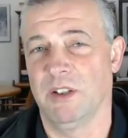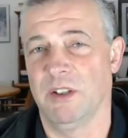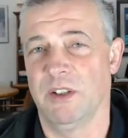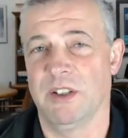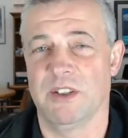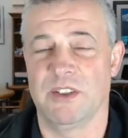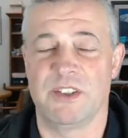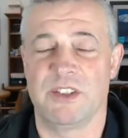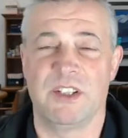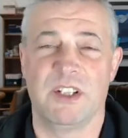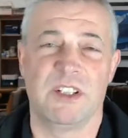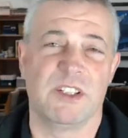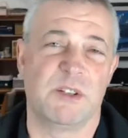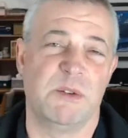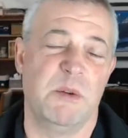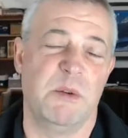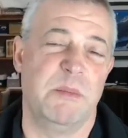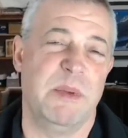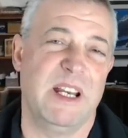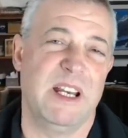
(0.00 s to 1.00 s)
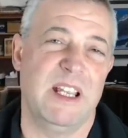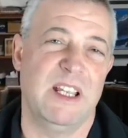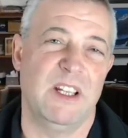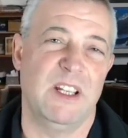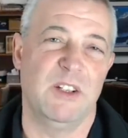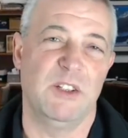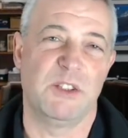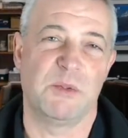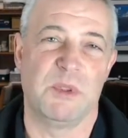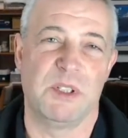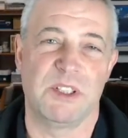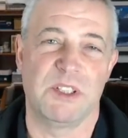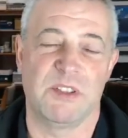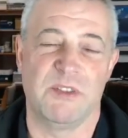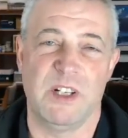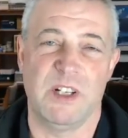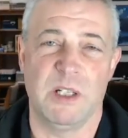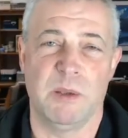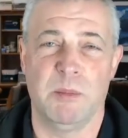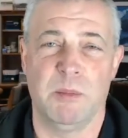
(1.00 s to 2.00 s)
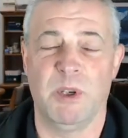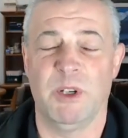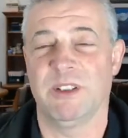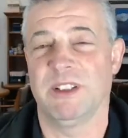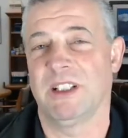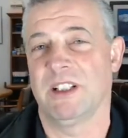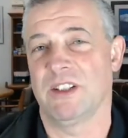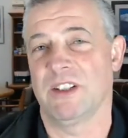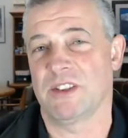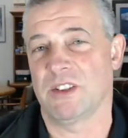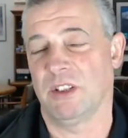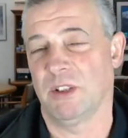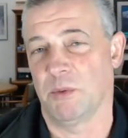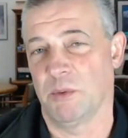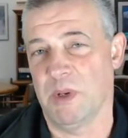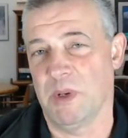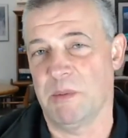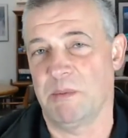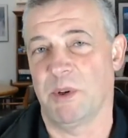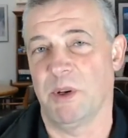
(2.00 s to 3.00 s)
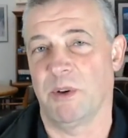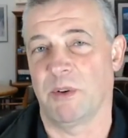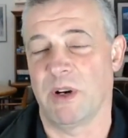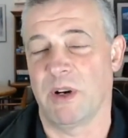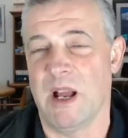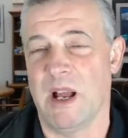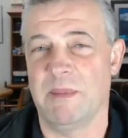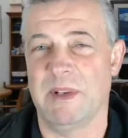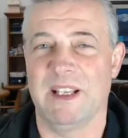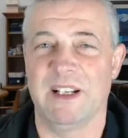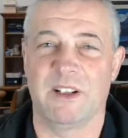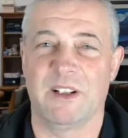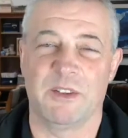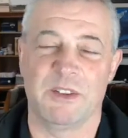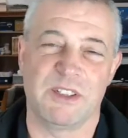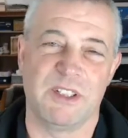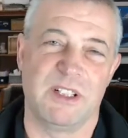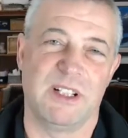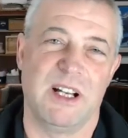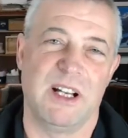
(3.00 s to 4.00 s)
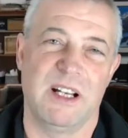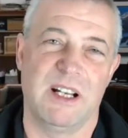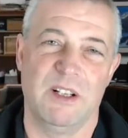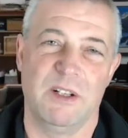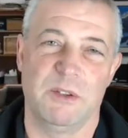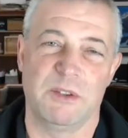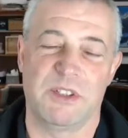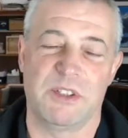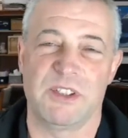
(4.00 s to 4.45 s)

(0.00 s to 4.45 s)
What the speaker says: There didn't seem to be any used ones available, and then there's all the reprogramming and of course the diagnosis.